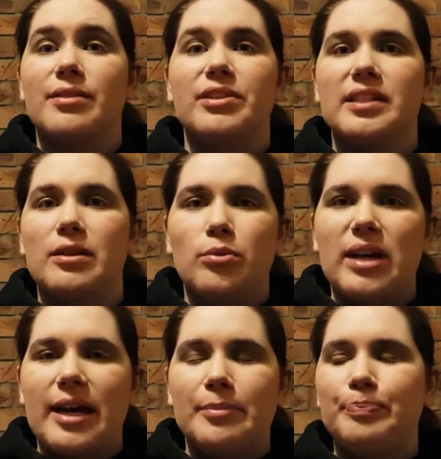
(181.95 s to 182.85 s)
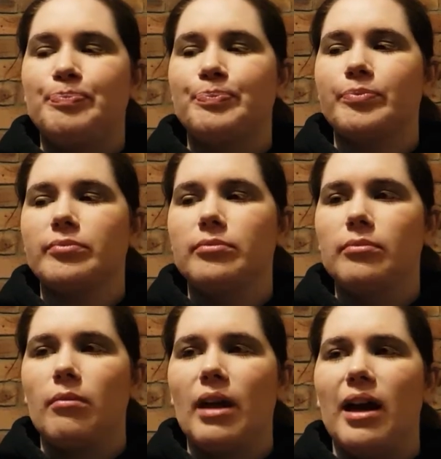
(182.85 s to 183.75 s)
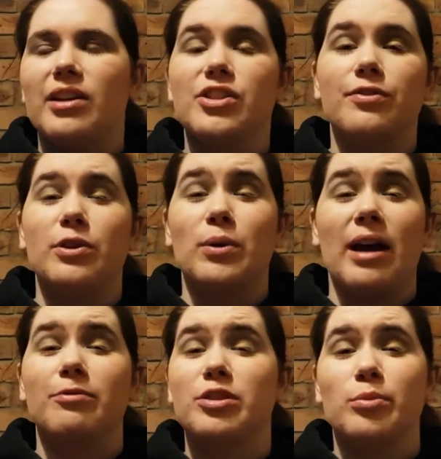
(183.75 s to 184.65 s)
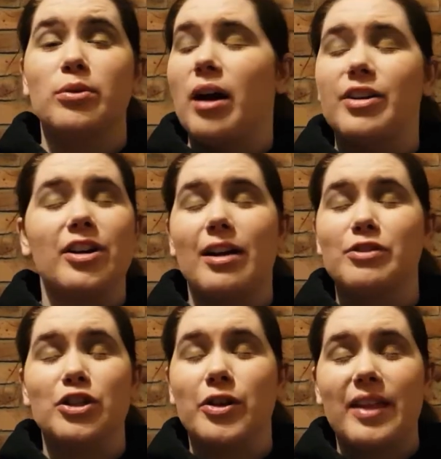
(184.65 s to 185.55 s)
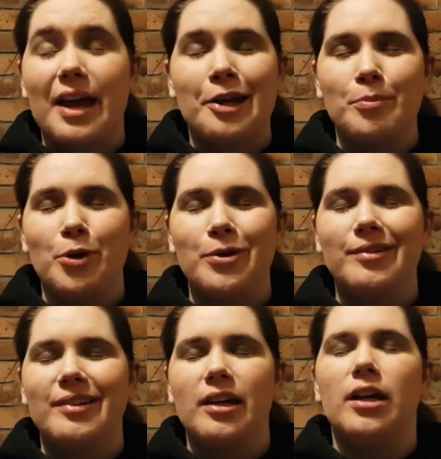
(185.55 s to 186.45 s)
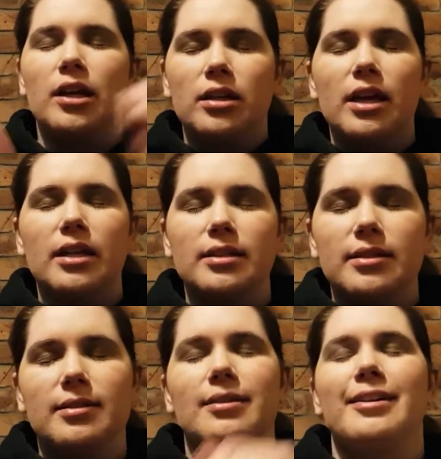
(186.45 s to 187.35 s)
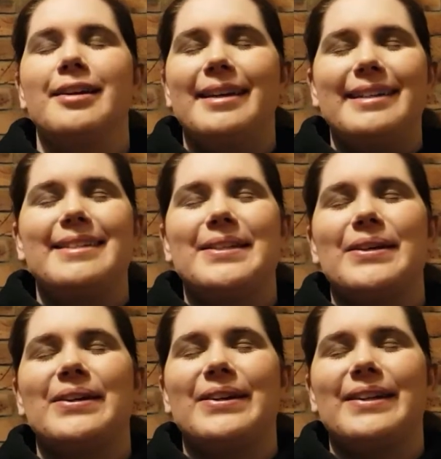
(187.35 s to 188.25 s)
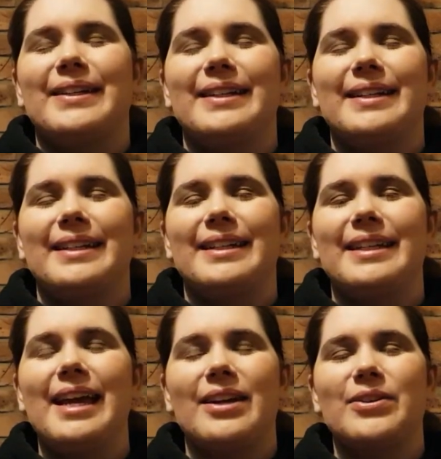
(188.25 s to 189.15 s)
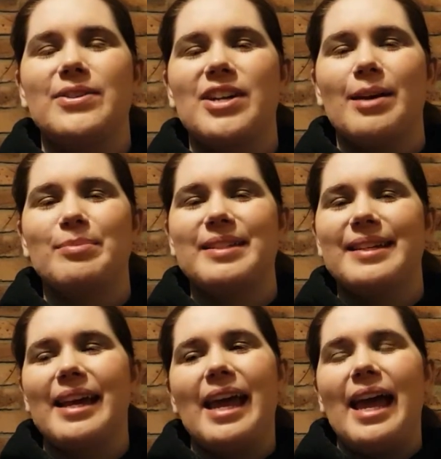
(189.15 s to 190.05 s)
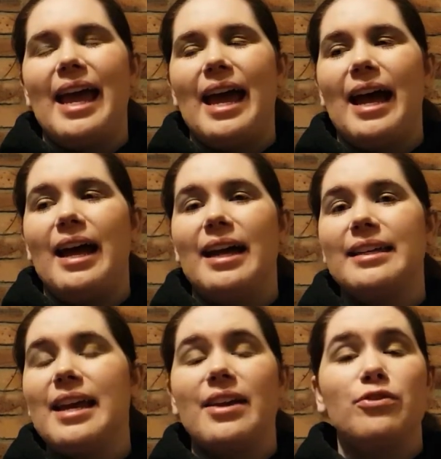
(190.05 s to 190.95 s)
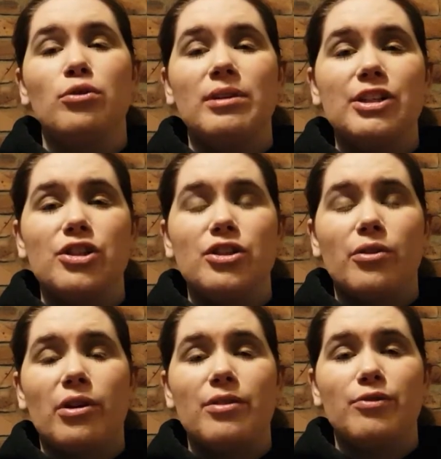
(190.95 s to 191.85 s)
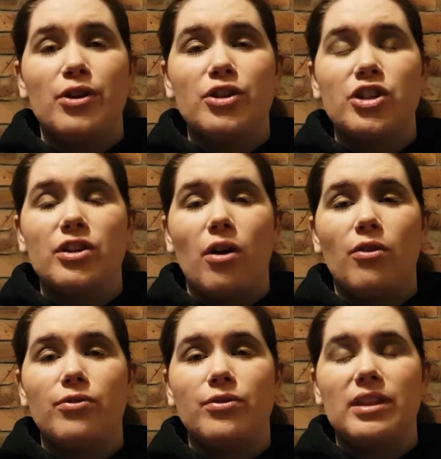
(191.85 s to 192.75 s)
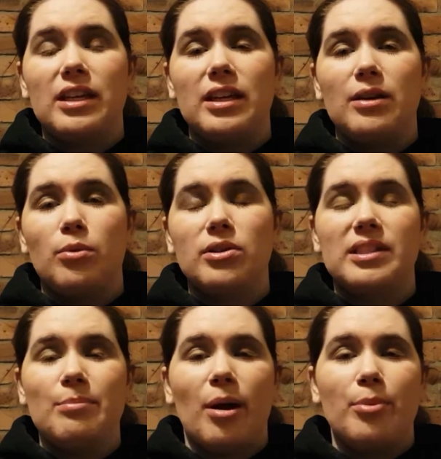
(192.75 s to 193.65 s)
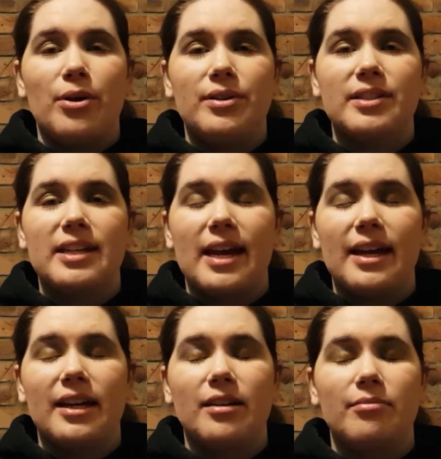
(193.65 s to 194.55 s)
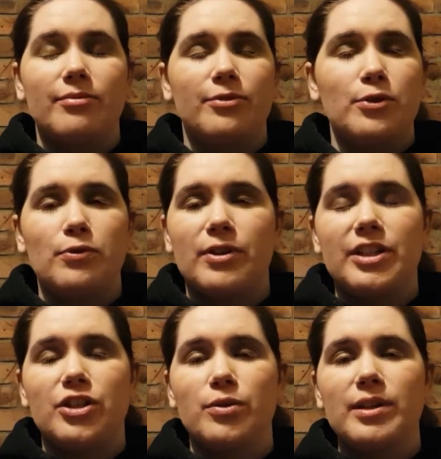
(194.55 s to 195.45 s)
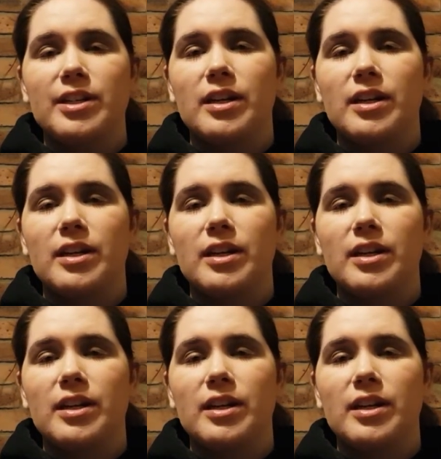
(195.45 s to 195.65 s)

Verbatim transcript: every single day uh, to feel comfortable. I don't have to do that anymore. Yes. So, yeah, good times. Uh, yeah, if you want to do your own version of the What's in My Purse tag, feel free to do it.